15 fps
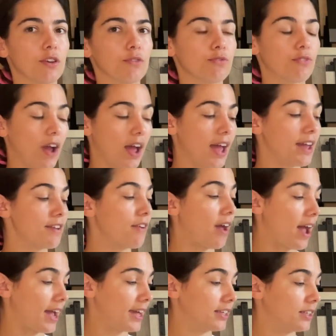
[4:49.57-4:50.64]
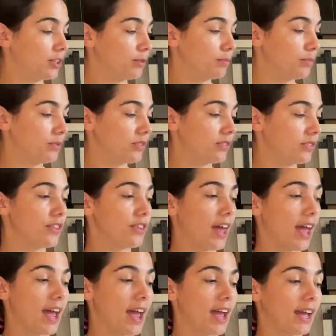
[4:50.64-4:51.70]
5 items
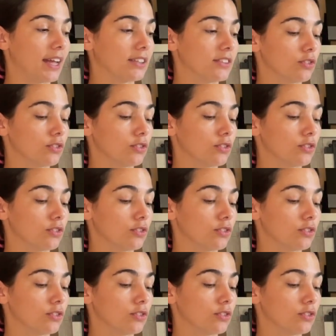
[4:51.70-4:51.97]
that